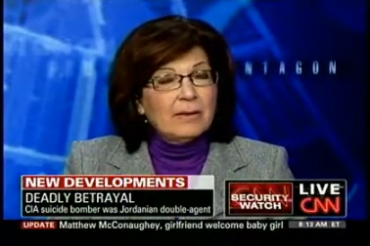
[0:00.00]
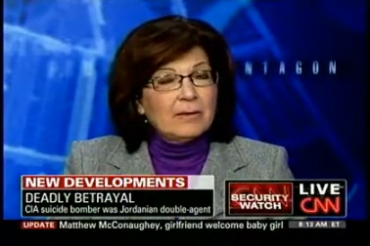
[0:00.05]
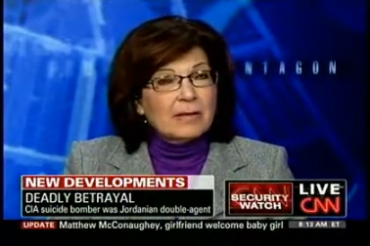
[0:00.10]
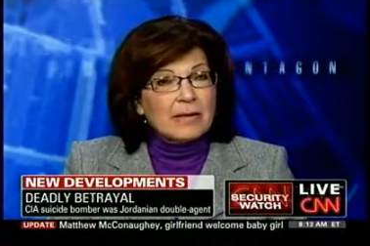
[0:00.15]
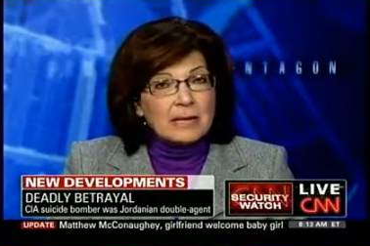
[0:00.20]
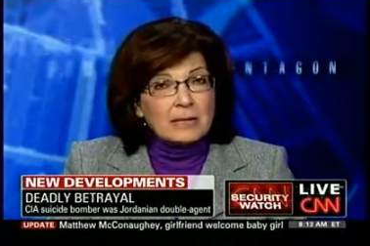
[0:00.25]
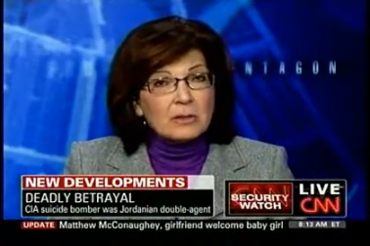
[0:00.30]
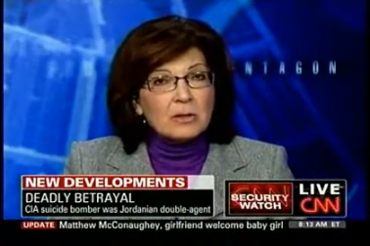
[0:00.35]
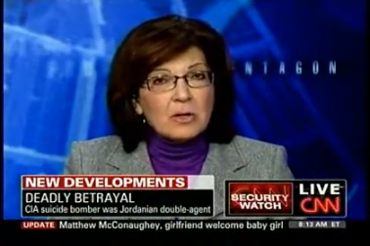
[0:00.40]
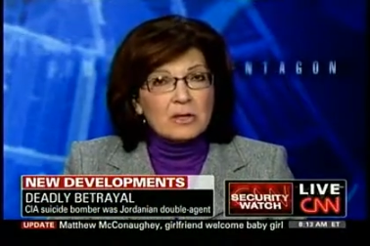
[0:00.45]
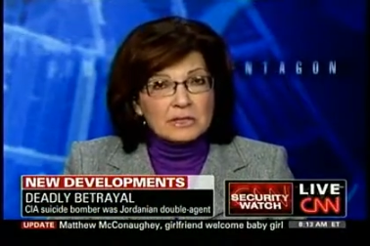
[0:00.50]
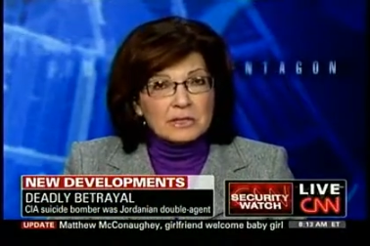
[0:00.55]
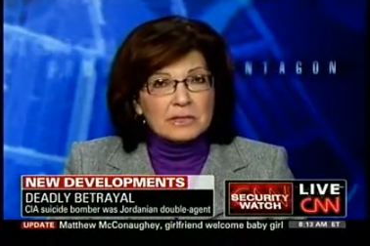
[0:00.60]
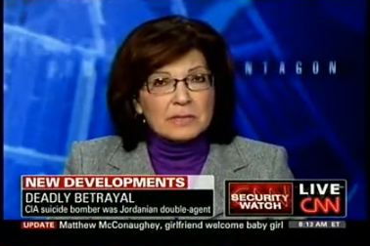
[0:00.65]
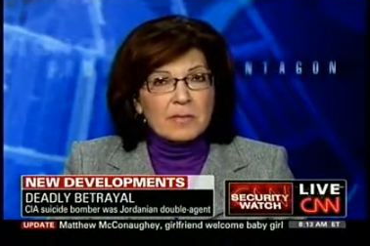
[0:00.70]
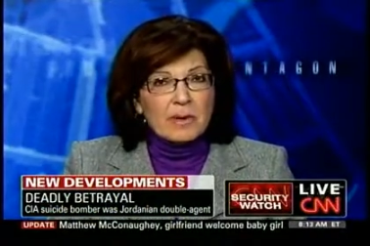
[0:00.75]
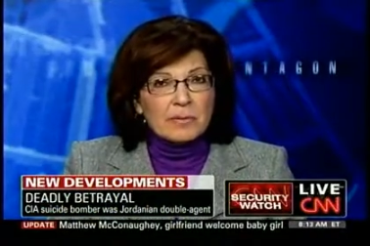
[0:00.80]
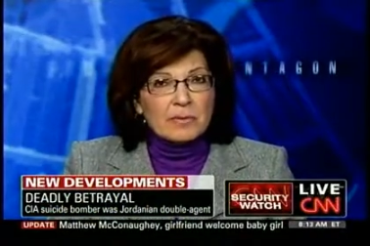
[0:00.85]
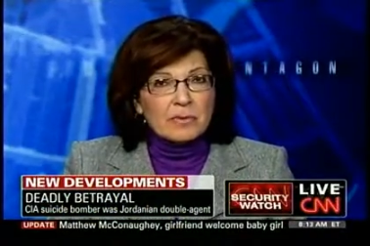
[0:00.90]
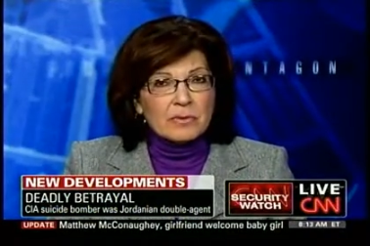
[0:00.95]
they lost a
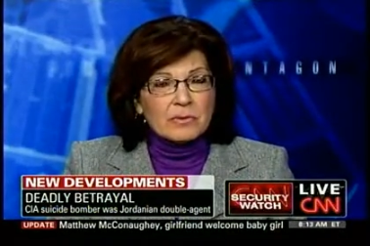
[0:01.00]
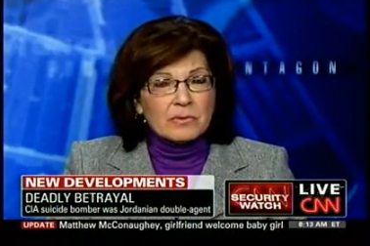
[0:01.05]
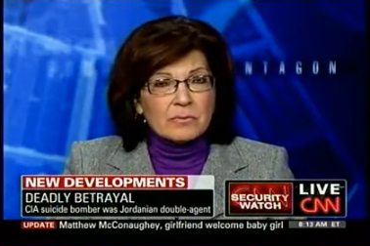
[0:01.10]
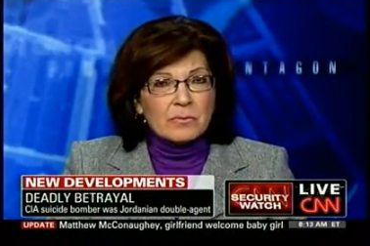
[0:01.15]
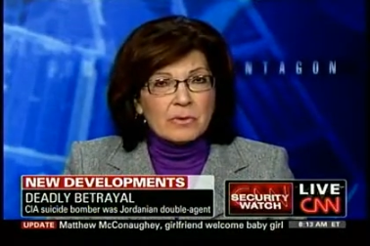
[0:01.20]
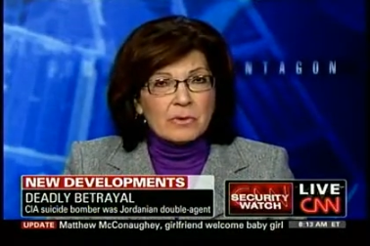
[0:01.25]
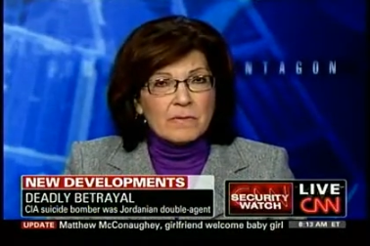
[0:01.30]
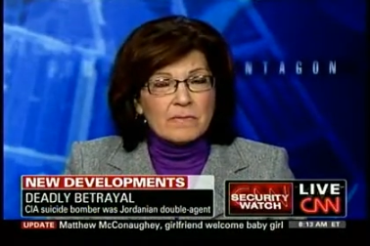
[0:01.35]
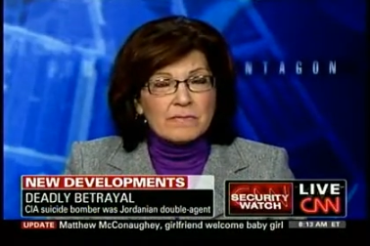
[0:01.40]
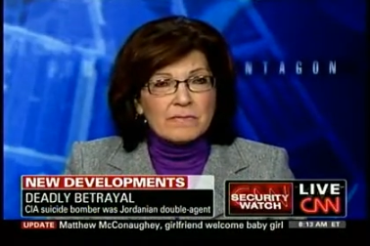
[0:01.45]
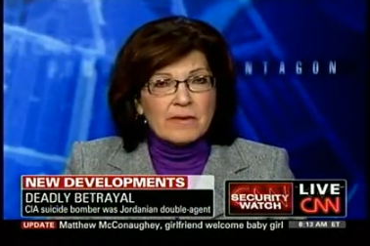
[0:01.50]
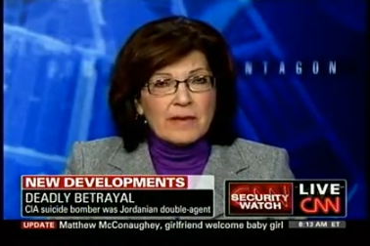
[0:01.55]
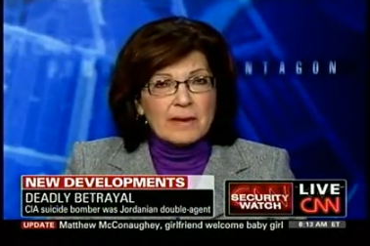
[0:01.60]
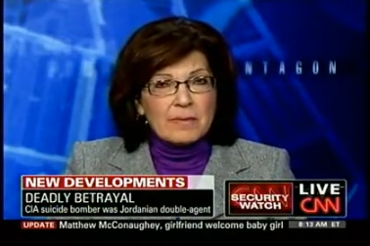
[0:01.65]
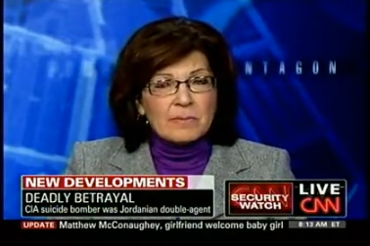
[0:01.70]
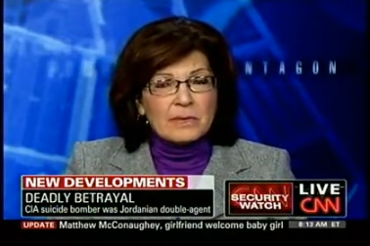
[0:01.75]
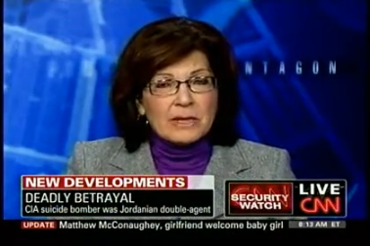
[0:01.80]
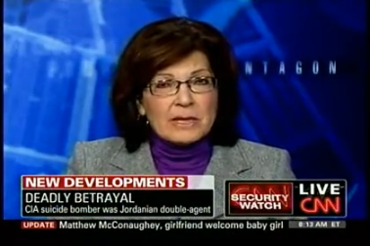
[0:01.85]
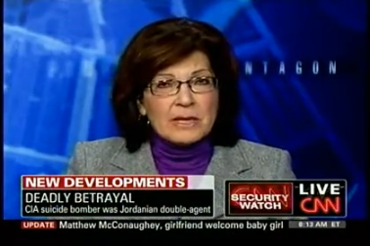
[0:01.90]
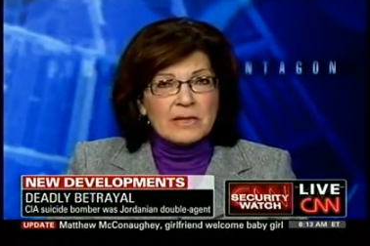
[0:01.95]
member of the royal
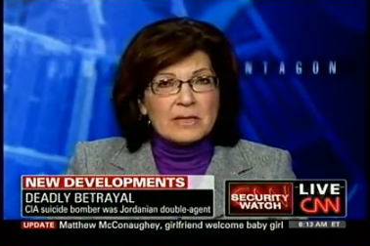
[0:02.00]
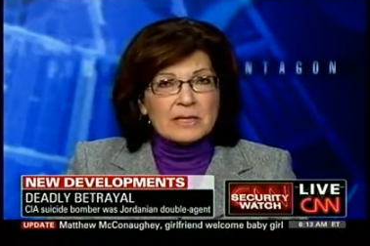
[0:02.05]
family mm-hmm.